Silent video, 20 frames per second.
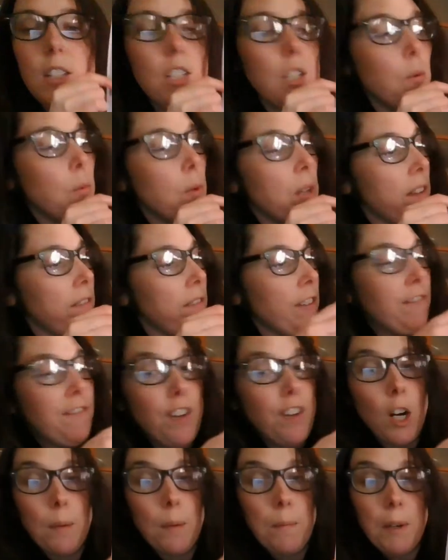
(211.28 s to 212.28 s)
So we have the
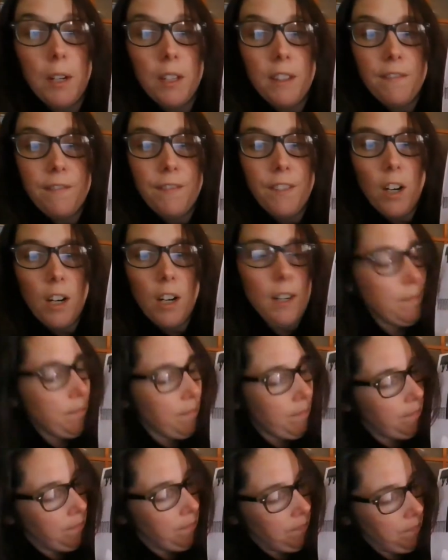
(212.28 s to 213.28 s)
farmer on the
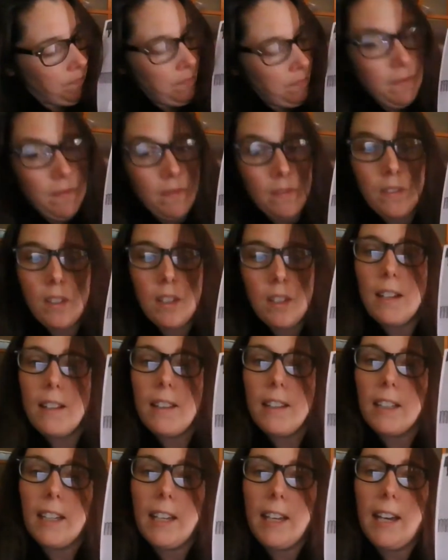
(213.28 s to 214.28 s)
farm
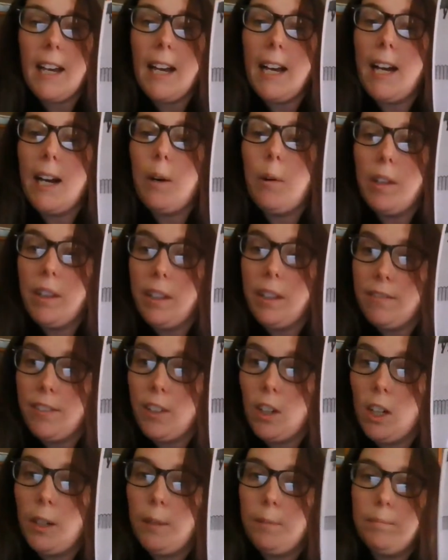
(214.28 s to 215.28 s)
and the cow on the
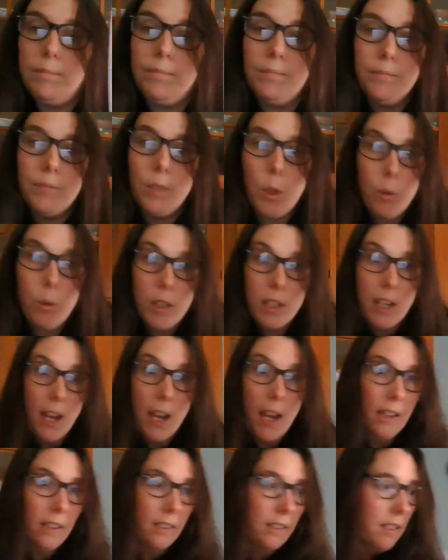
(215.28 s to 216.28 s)
farm. Who's
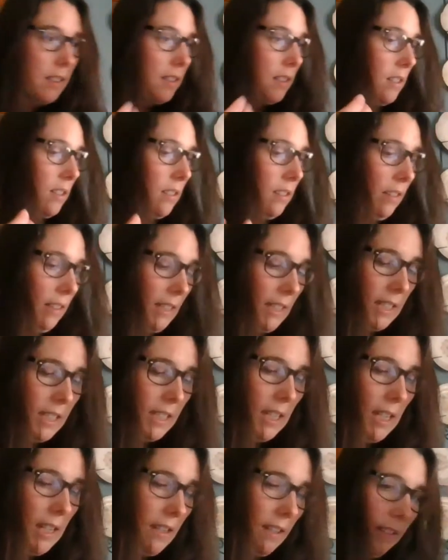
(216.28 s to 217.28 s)
next?
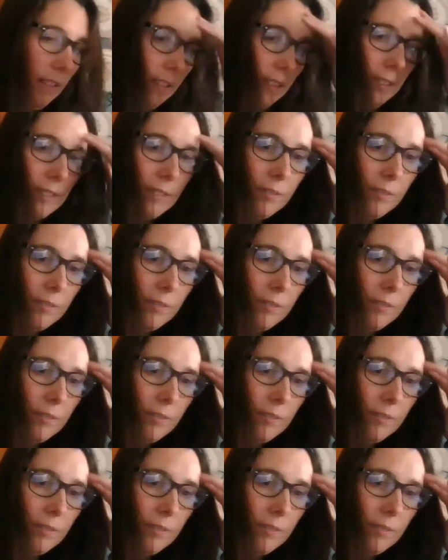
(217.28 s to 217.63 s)
Let's see.